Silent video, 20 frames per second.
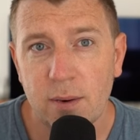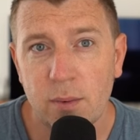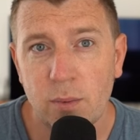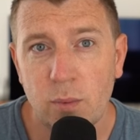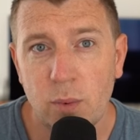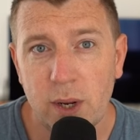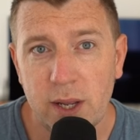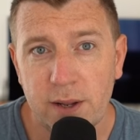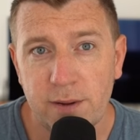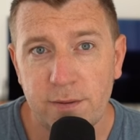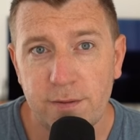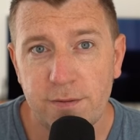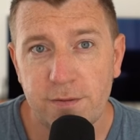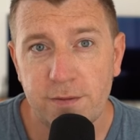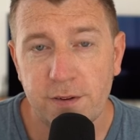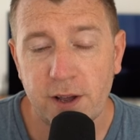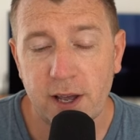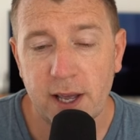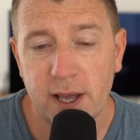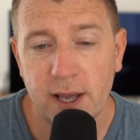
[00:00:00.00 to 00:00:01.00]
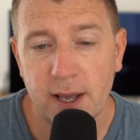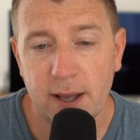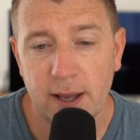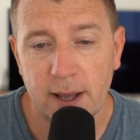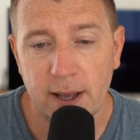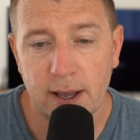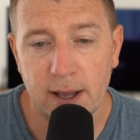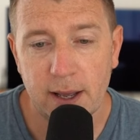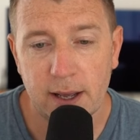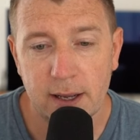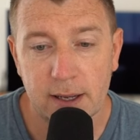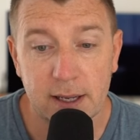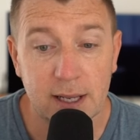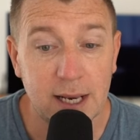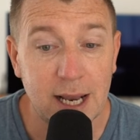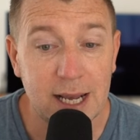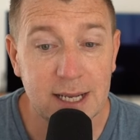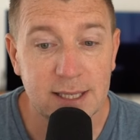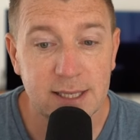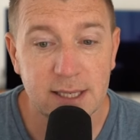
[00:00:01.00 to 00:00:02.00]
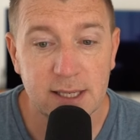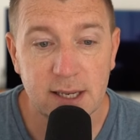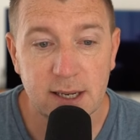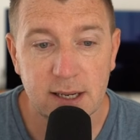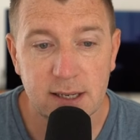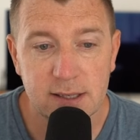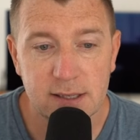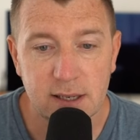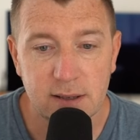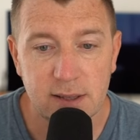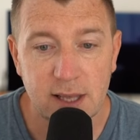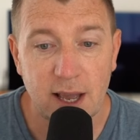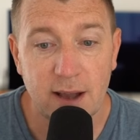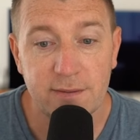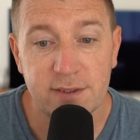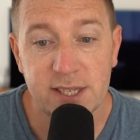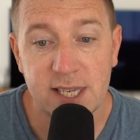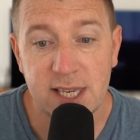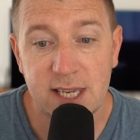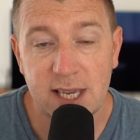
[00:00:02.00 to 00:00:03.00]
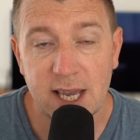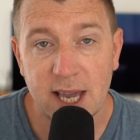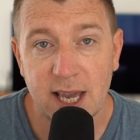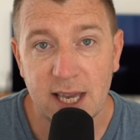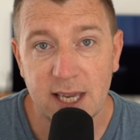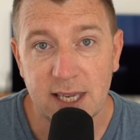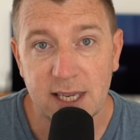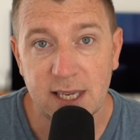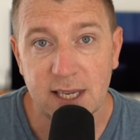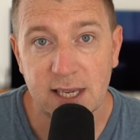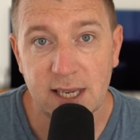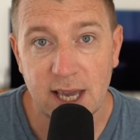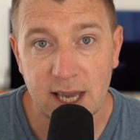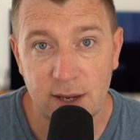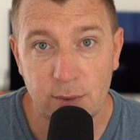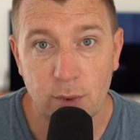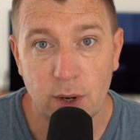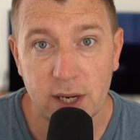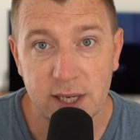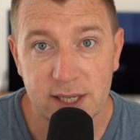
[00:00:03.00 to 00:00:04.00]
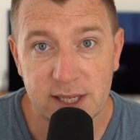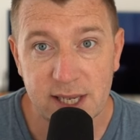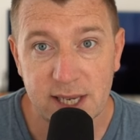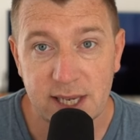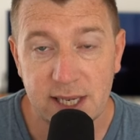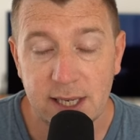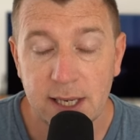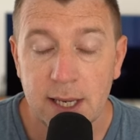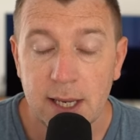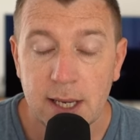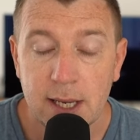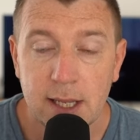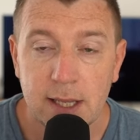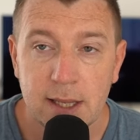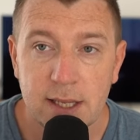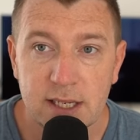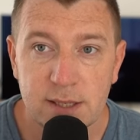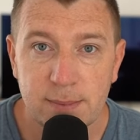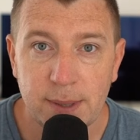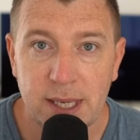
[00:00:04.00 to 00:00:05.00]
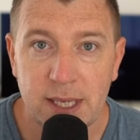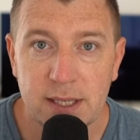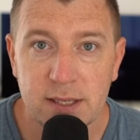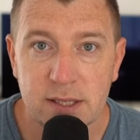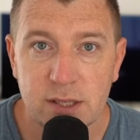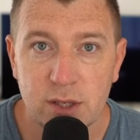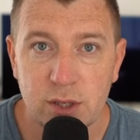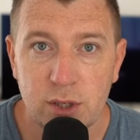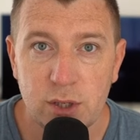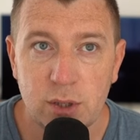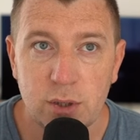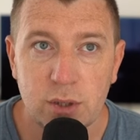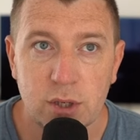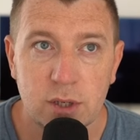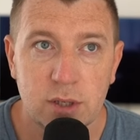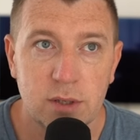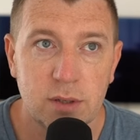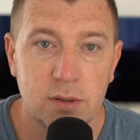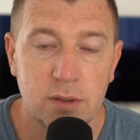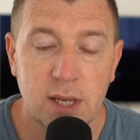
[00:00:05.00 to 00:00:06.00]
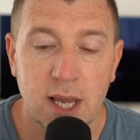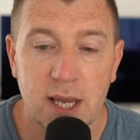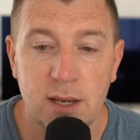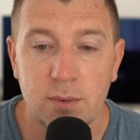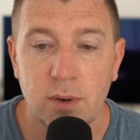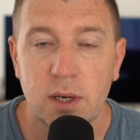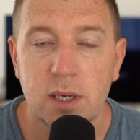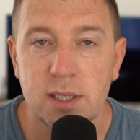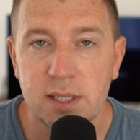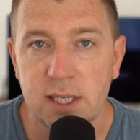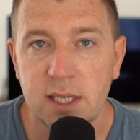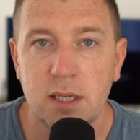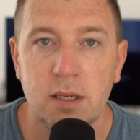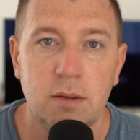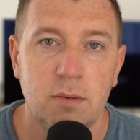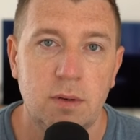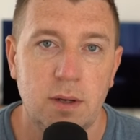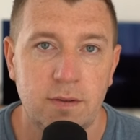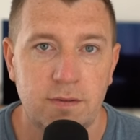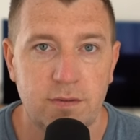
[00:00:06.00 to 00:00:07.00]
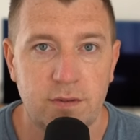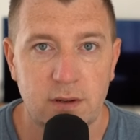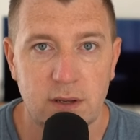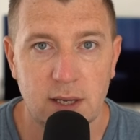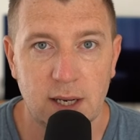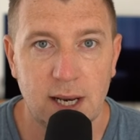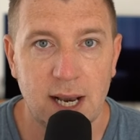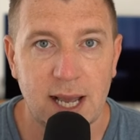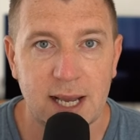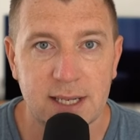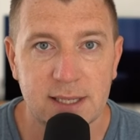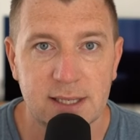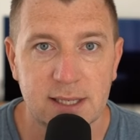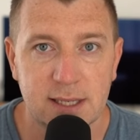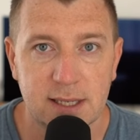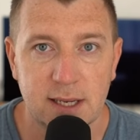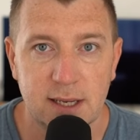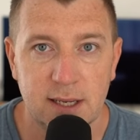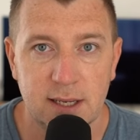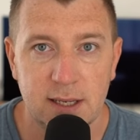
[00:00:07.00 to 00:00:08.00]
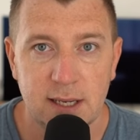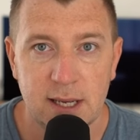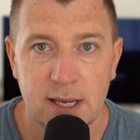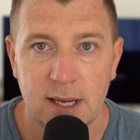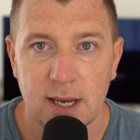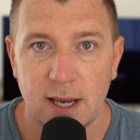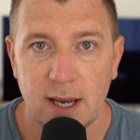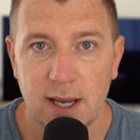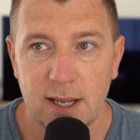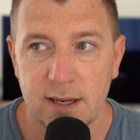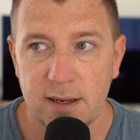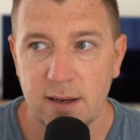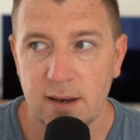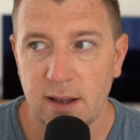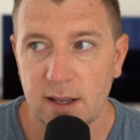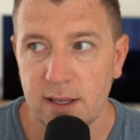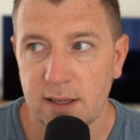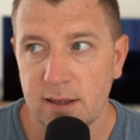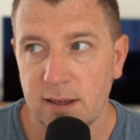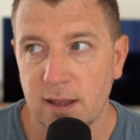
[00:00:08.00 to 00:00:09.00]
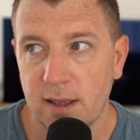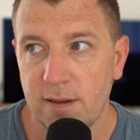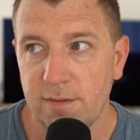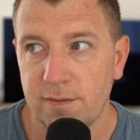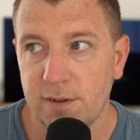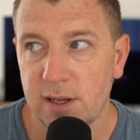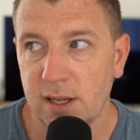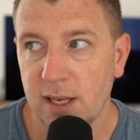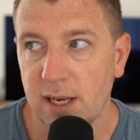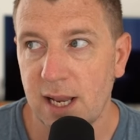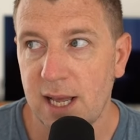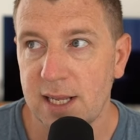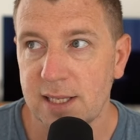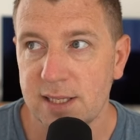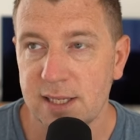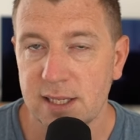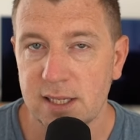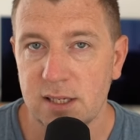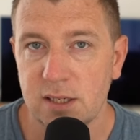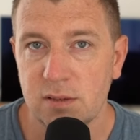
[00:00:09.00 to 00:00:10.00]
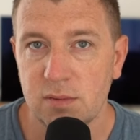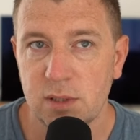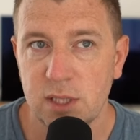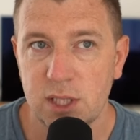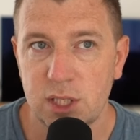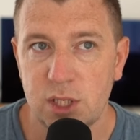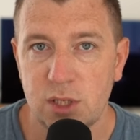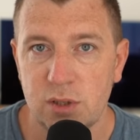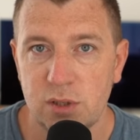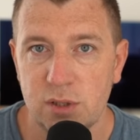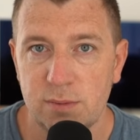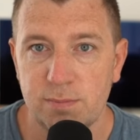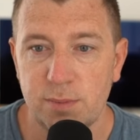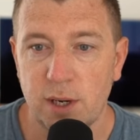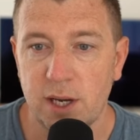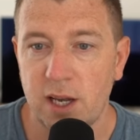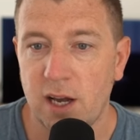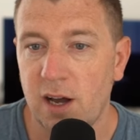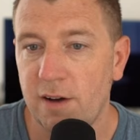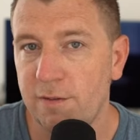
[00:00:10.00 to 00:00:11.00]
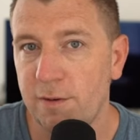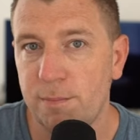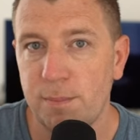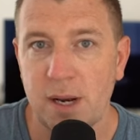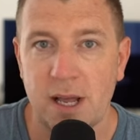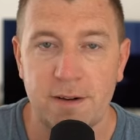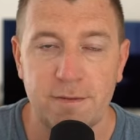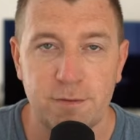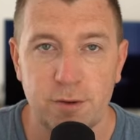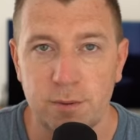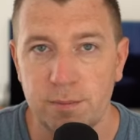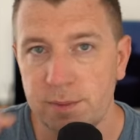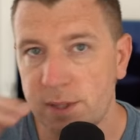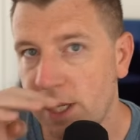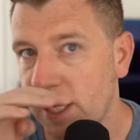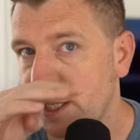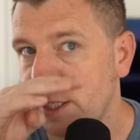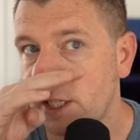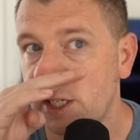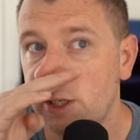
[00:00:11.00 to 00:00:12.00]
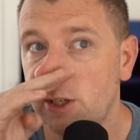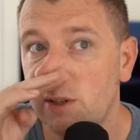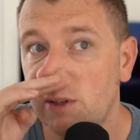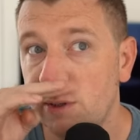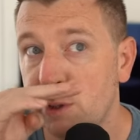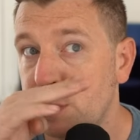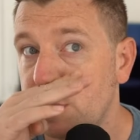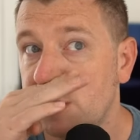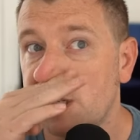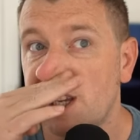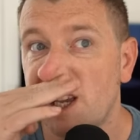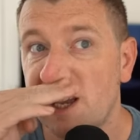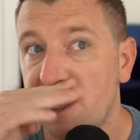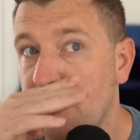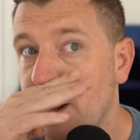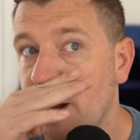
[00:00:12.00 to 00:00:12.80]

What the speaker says: with Galactica. So they have ZKKYC. This means that you can KYC with Galactica, and like if Galactica is used by other platforms, let's use